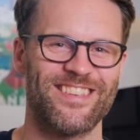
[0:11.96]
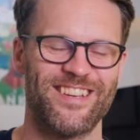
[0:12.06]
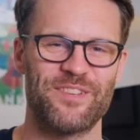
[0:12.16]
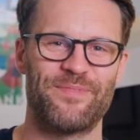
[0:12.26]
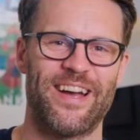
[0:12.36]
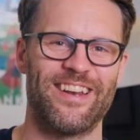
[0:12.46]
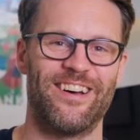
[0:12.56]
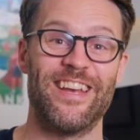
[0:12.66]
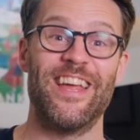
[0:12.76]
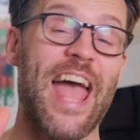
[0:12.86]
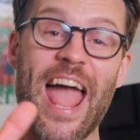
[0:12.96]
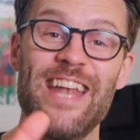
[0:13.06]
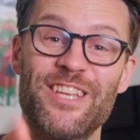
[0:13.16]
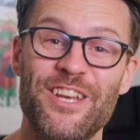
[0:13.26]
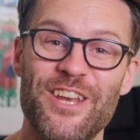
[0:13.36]
such a bad line.
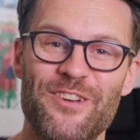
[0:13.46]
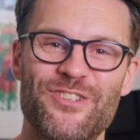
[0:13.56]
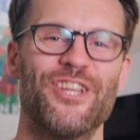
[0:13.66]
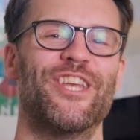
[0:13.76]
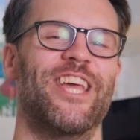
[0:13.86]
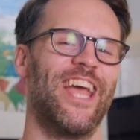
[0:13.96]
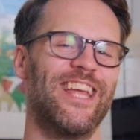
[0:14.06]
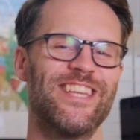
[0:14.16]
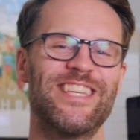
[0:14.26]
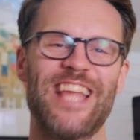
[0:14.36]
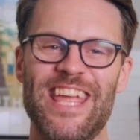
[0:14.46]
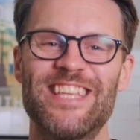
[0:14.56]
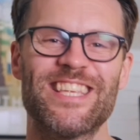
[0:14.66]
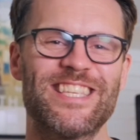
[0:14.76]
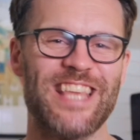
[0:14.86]
Enter Notion. In
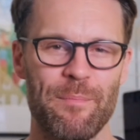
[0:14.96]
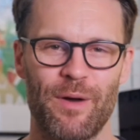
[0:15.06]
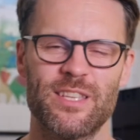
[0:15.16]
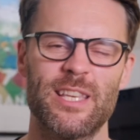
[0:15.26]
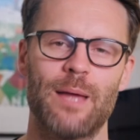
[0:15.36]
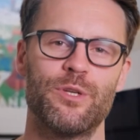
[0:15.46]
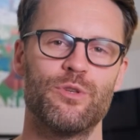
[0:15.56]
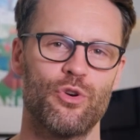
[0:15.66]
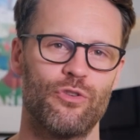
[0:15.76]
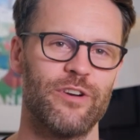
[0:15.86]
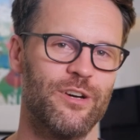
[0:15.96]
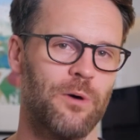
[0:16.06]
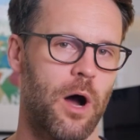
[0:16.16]
today's step-by-step -step tutorial,